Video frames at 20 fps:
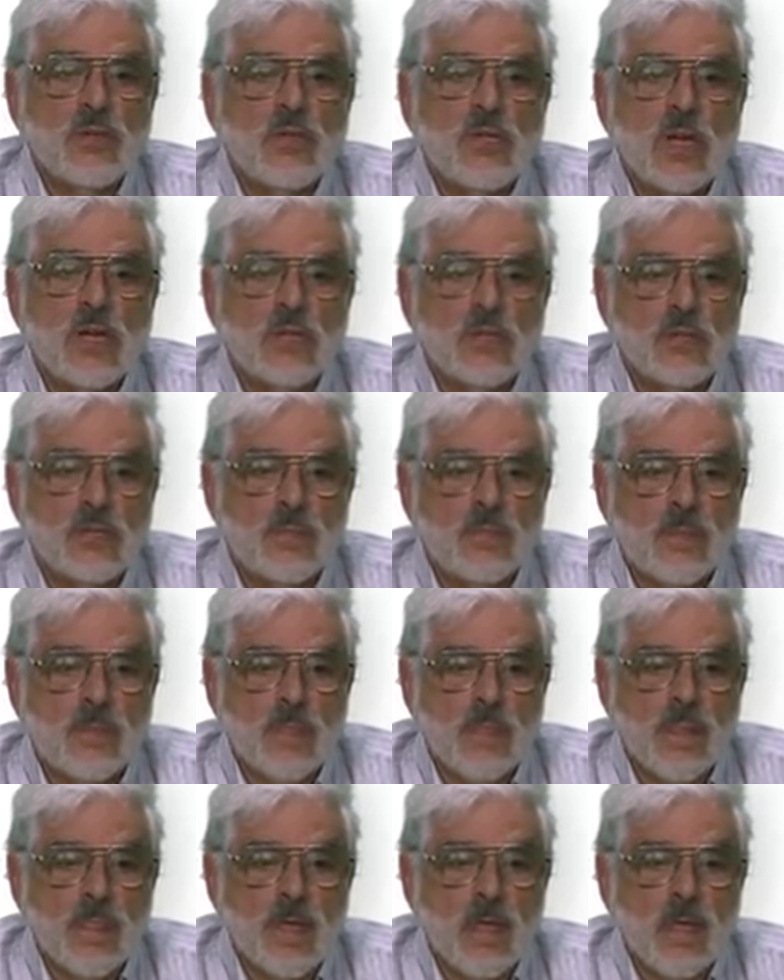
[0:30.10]
sets.
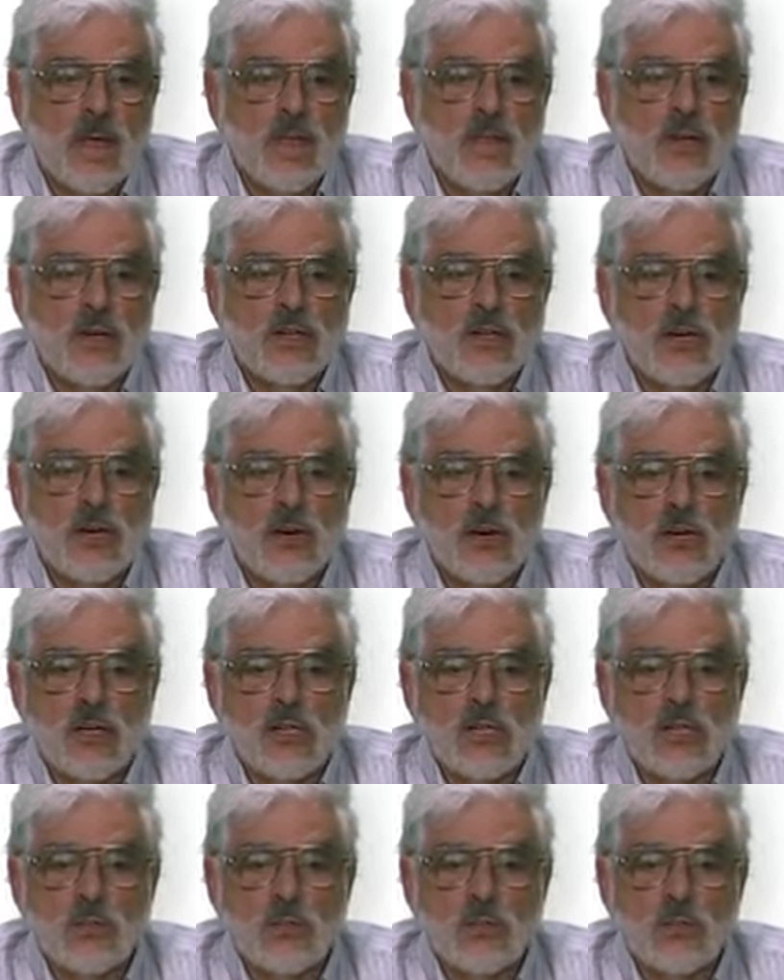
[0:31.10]
Their Jacquard